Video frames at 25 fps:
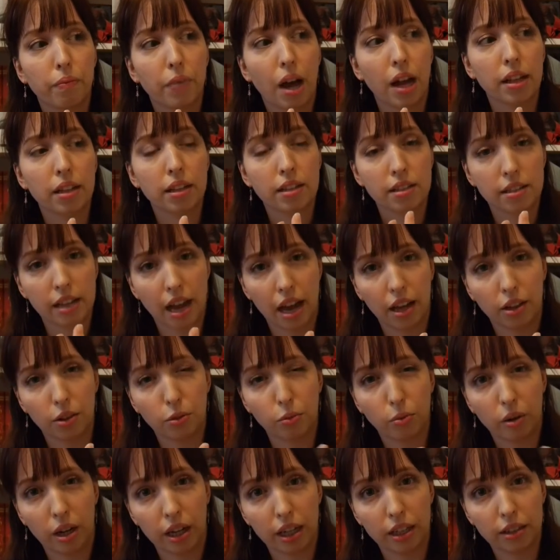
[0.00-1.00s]
understand
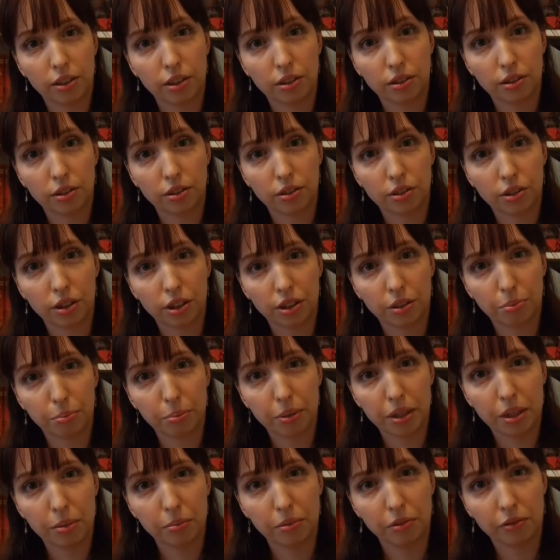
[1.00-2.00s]
why certain
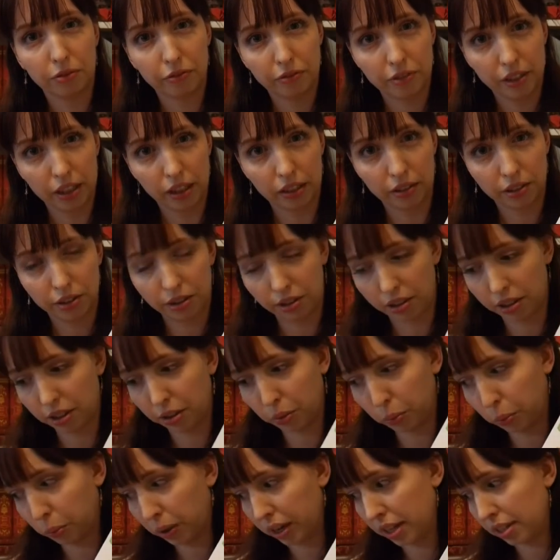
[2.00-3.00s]
people feel
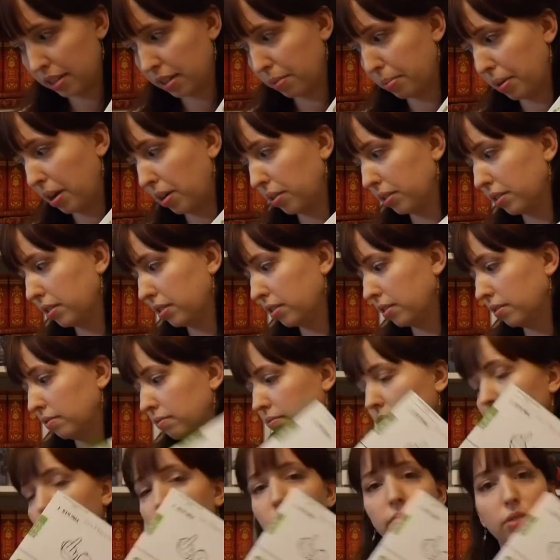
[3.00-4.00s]
certain ways about
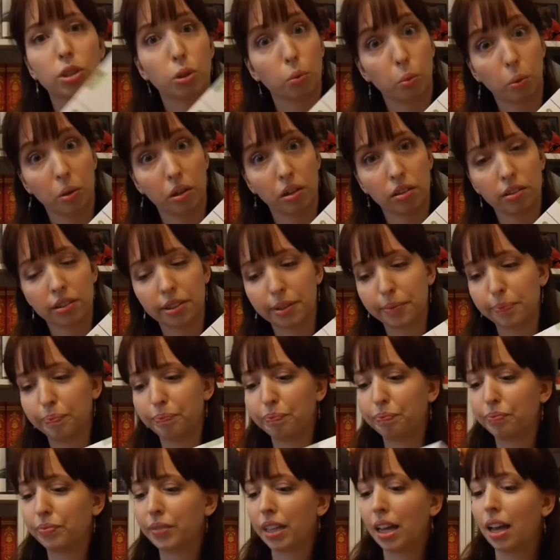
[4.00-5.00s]
the world.
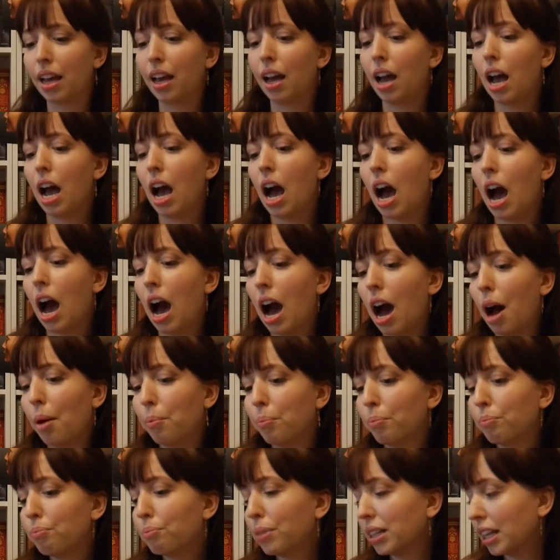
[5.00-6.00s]

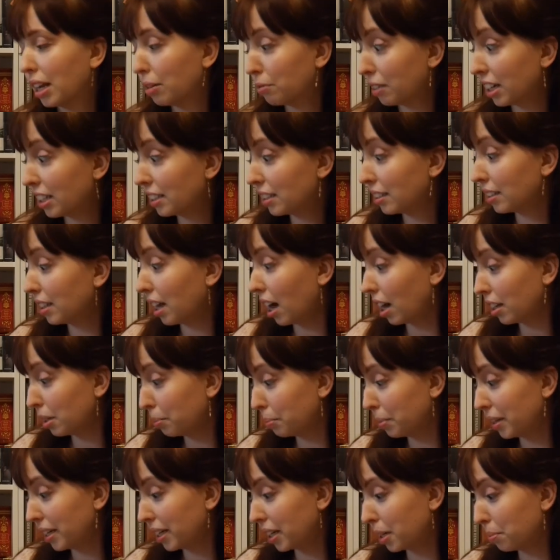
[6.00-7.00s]
But I read other
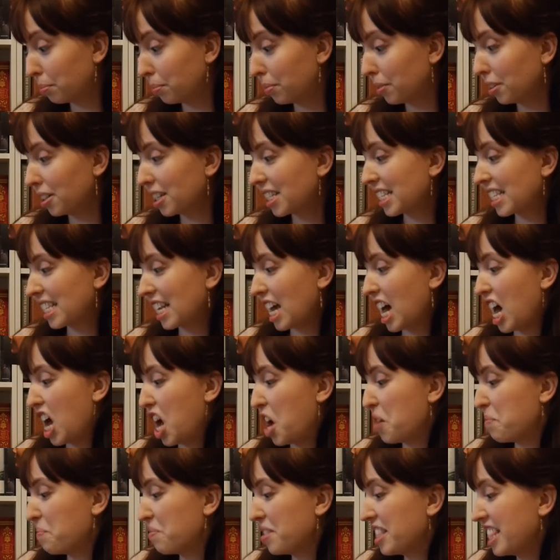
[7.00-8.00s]
pick books
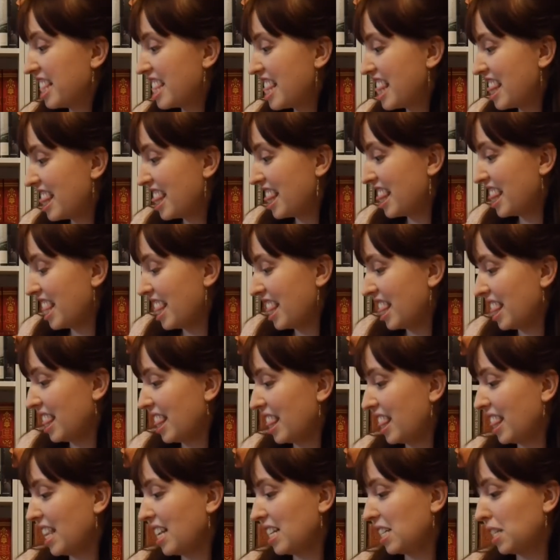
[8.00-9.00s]

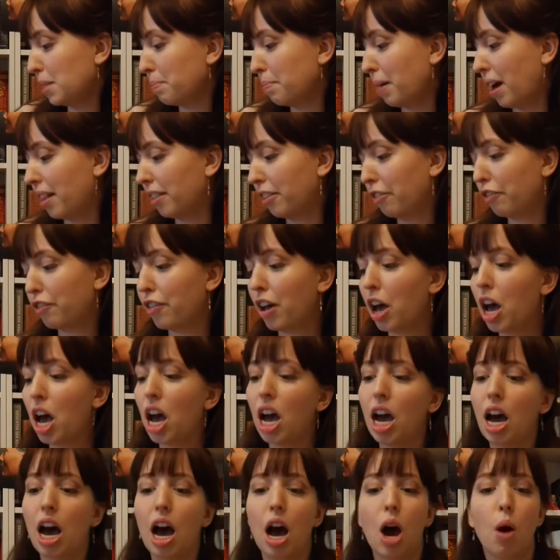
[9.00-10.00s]
this month.
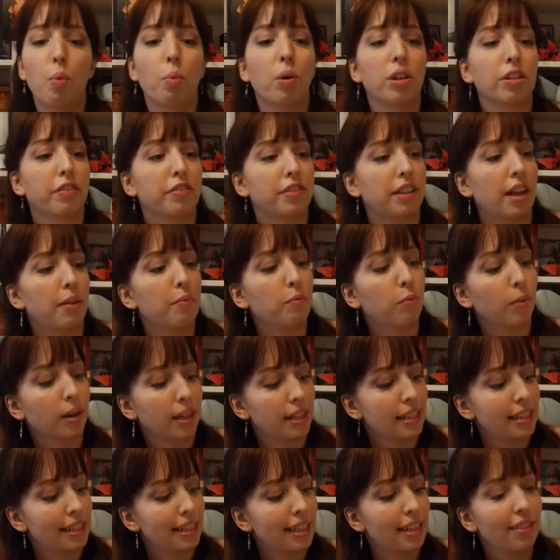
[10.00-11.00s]
One of them
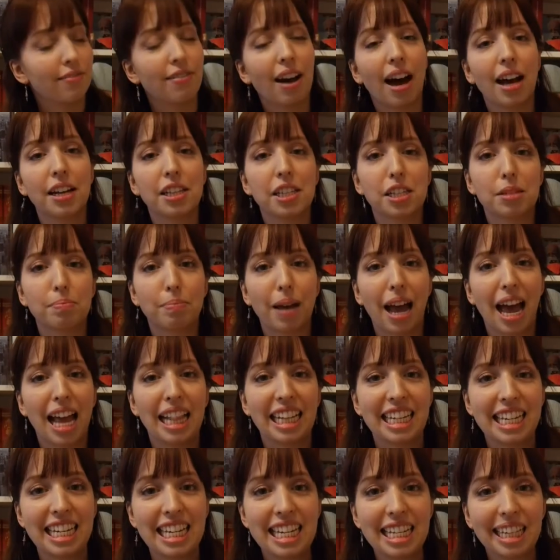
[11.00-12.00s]
was The Divines by
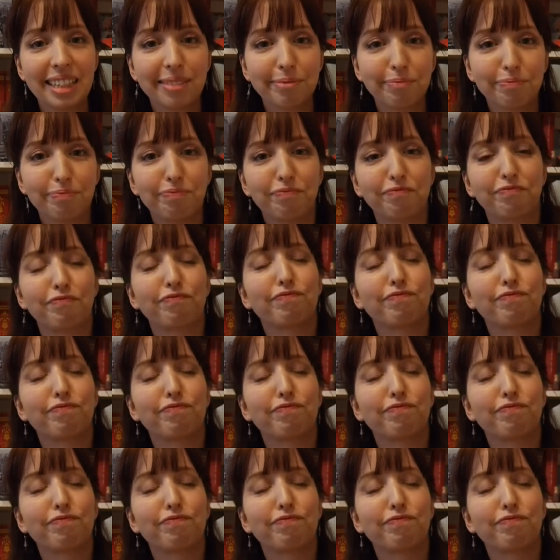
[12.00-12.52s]
Ellie Eaton.